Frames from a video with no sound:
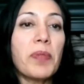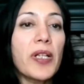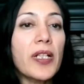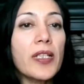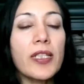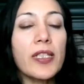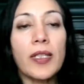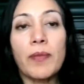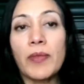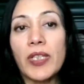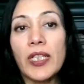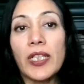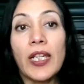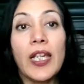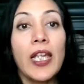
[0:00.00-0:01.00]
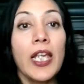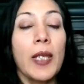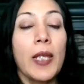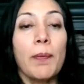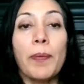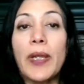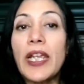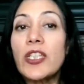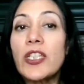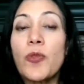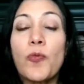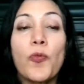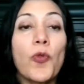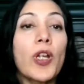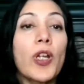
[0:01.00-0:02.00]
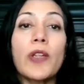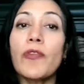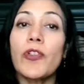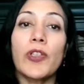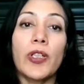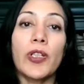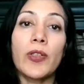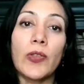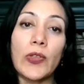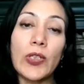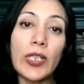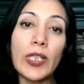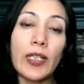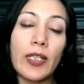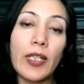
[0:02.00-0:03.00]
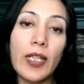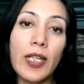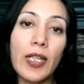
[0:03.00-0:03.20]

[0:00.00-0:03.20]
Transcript: build something based on whatever they're learning.